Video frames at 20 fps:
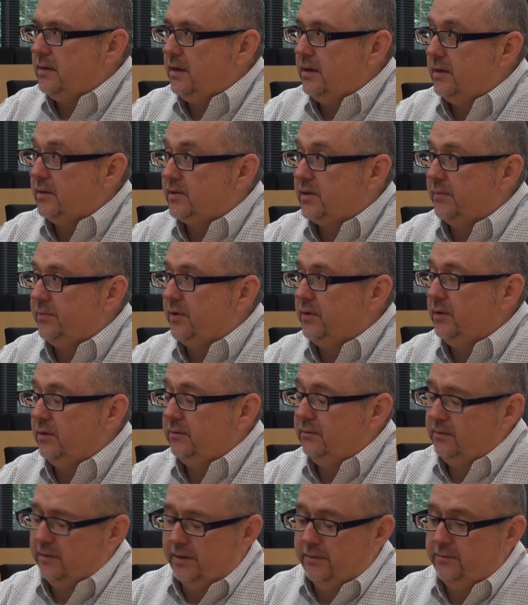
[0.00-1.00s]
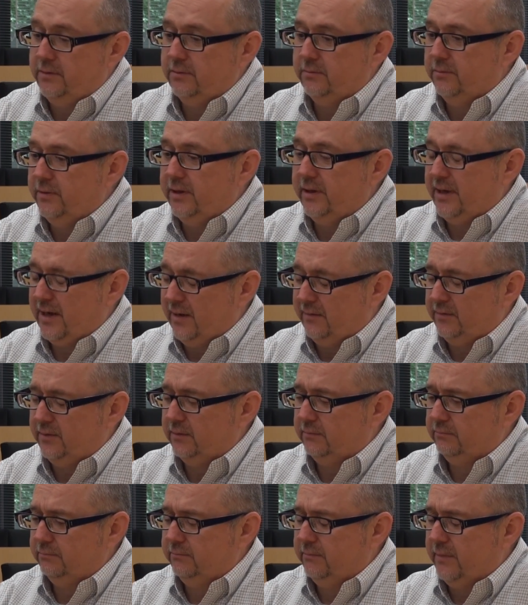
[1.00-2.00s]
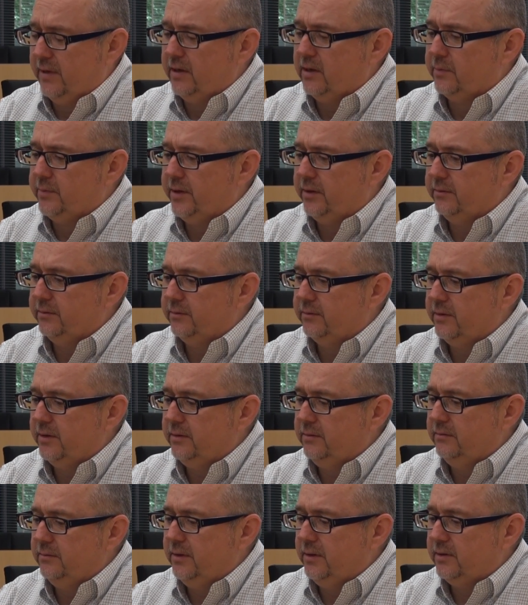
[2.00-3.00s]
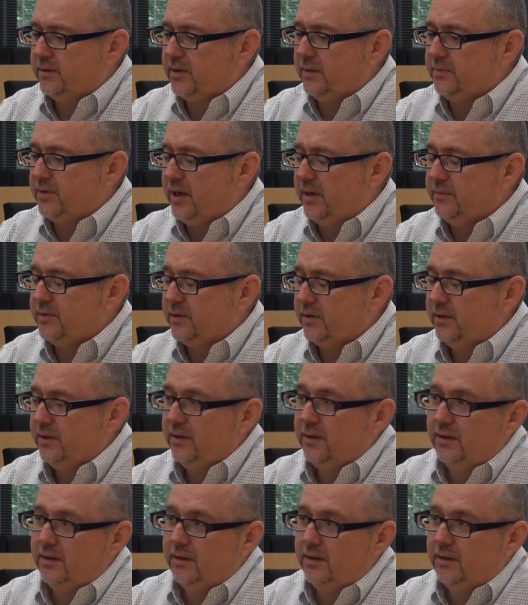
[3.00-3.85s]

And it's something that you know you really have to think about in sometimes.